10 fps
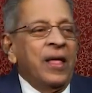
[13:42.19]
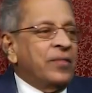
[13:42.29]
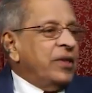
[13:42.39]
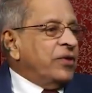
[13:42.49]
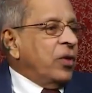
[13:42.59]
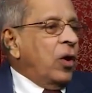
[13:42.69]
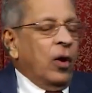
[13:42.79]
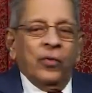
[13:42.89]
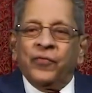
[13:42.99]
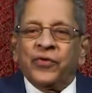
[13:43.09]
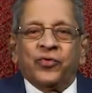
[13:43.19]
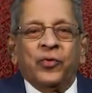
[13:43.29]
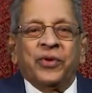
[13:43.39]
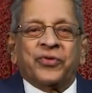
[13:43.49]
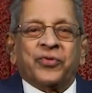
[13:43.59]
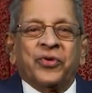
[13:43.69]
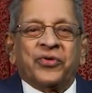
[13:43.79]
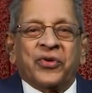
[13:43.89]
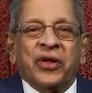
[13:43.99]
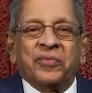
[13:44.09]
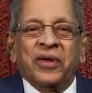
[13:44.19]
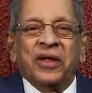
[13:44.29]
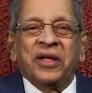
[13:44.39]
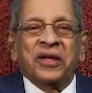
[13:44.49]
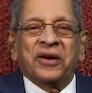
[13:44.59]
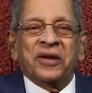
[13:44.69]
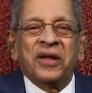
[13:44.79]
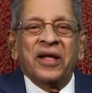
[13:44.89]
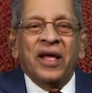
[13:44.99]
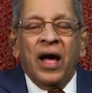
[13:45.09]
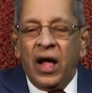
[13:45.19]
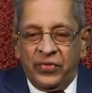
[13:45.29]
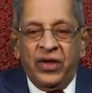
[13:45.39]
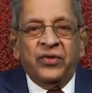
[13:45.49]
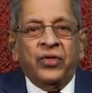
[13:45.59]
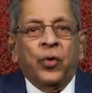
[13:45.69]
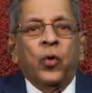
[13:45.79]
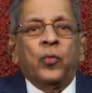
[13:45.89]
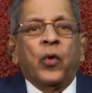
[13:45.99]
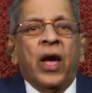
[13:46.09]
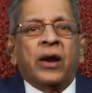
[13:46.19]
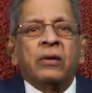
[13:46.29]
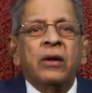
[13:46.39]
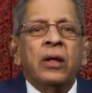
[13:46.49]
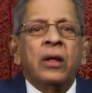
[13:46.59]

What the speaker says: This is the hall for so many students can be here. This is the room where